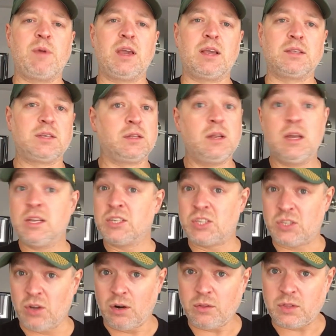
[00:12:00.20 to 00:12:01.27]
I make, as in
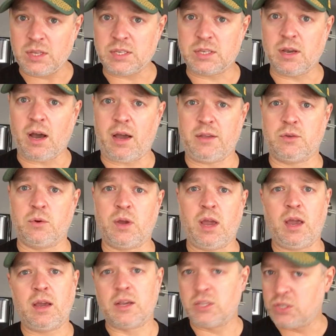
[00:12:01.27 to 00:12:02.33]
start these guys,
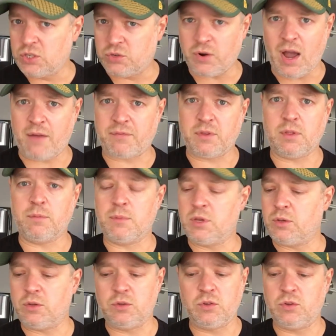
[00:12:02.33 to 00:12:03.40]
okay? Because you drafted them.
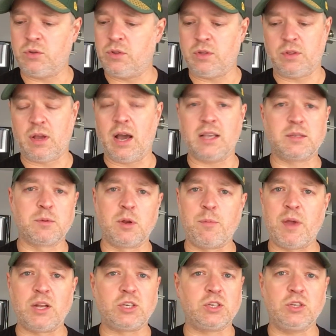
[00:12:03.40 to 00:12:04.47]
The guys I'm going to
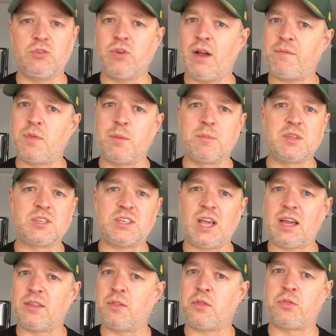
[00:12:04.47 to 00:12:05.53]
mention, you drafted them in the
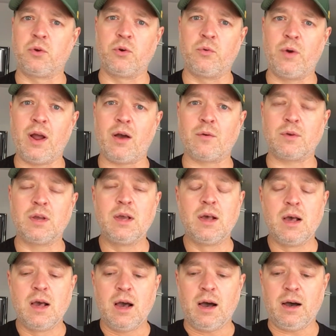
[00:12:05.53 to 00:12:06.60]
2nd, the 3rd round.
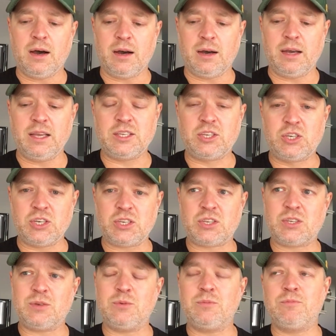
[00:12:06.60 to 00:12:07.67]
It's
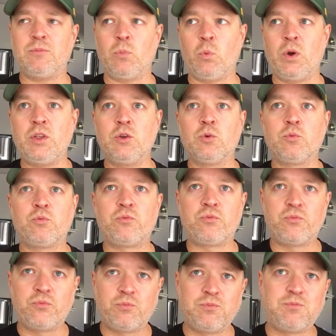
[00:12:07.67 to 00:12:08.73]
just when you're
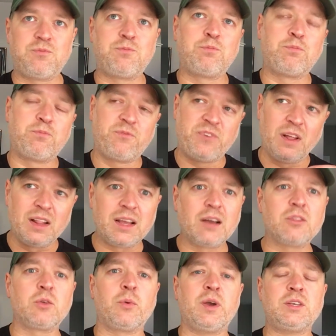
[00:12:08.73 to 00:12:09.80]
filling
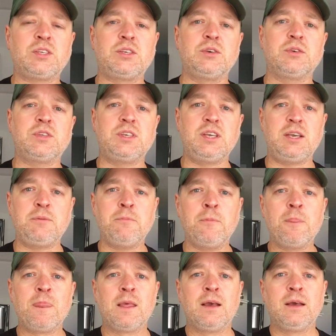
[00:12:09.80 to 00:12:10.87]
out the rest of your
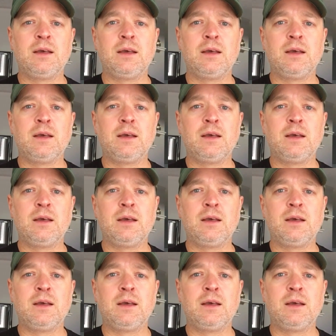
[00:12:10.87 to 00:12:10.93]
team,